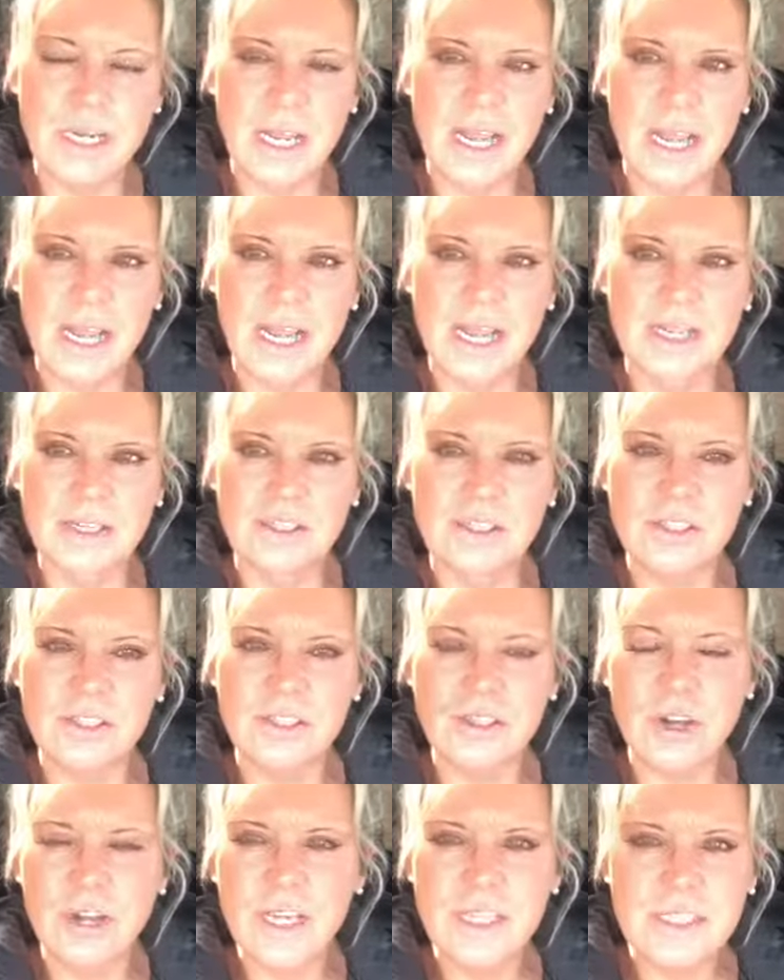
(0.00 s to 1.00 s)
And,
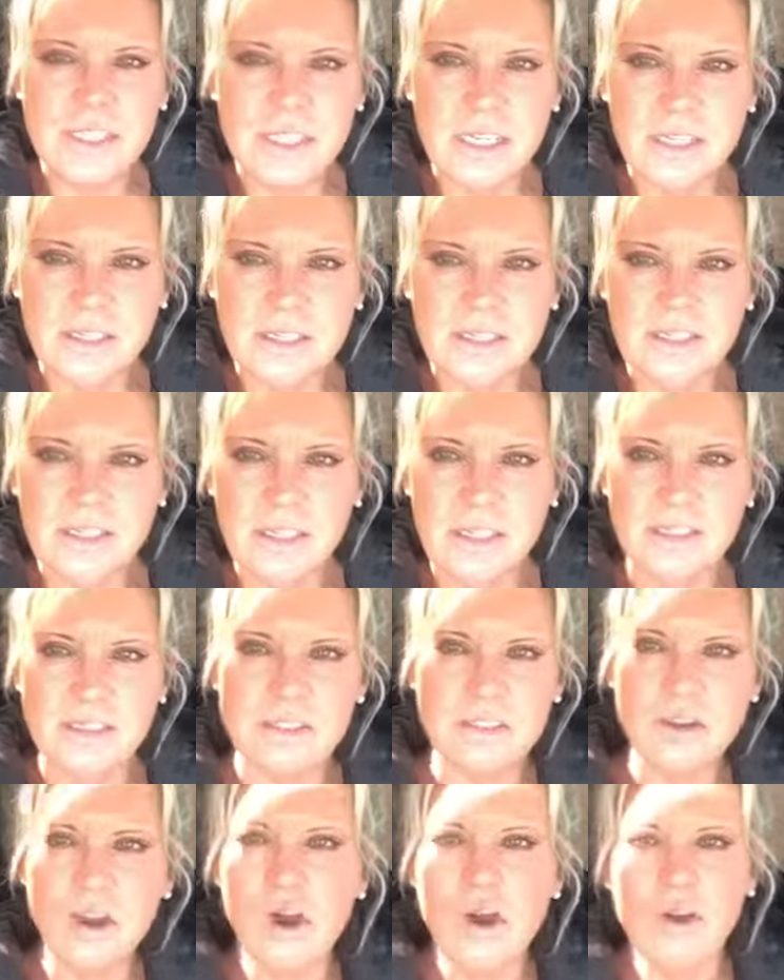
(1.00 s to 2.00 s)
you know,
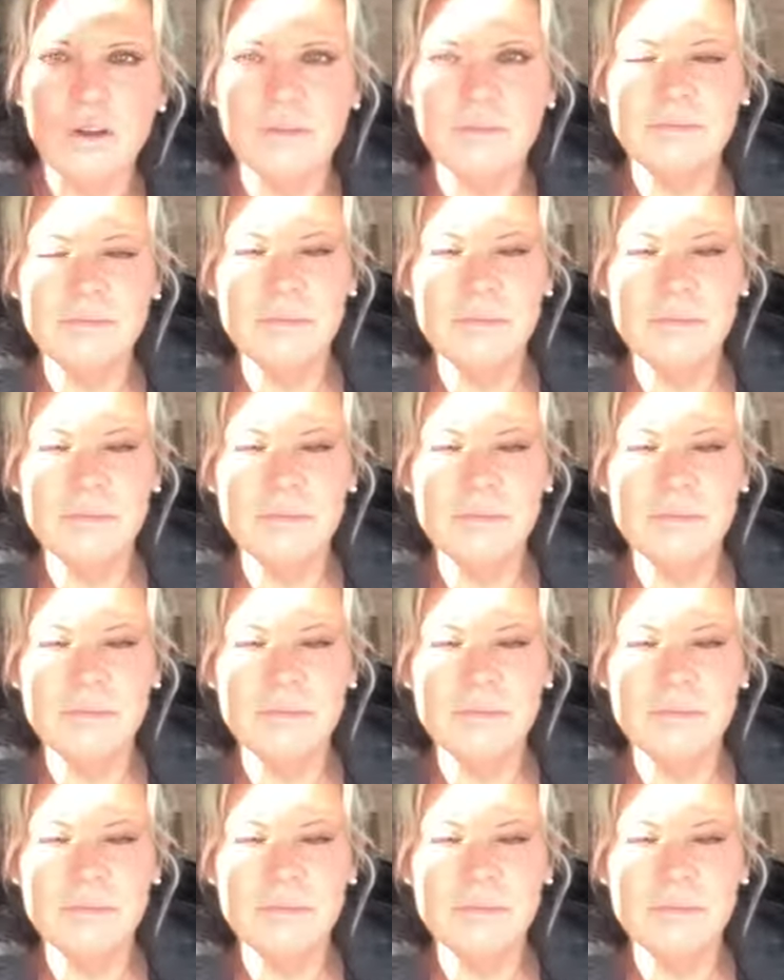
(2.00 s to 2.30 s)
it's not